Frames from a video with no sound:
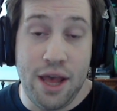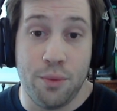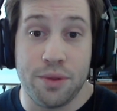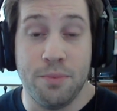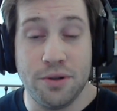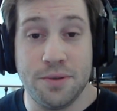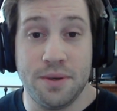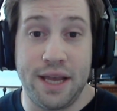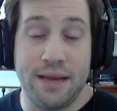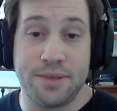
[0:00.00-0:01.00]
With multiple
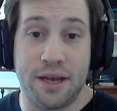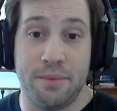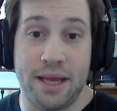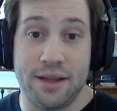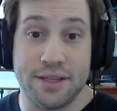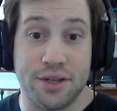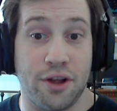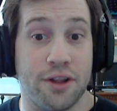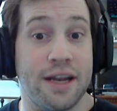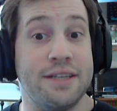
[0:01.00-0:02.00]
games coming out this
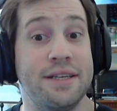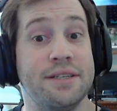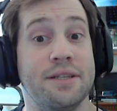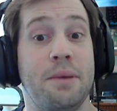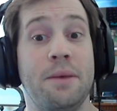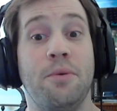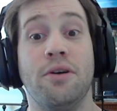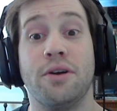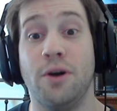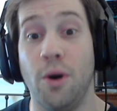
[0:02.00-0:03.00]
holiday season, people
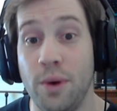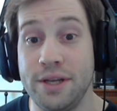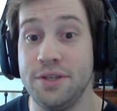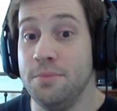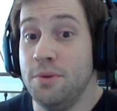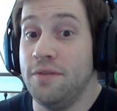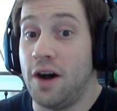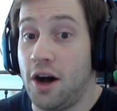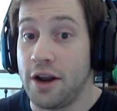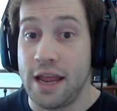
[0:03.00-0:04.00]
are going to move
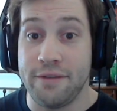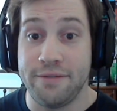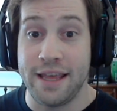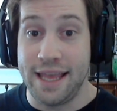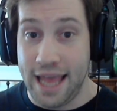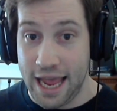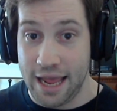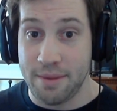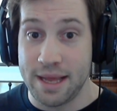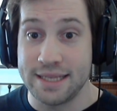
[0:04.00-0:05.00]
on if the
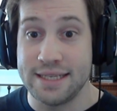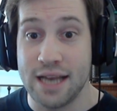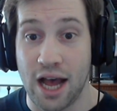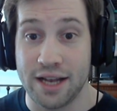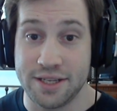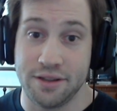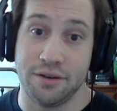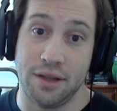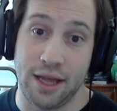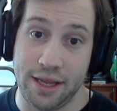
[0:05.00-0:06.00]
game is not to
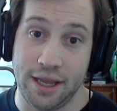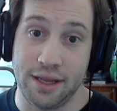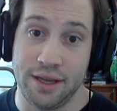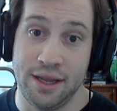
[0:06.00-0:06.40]
their liking.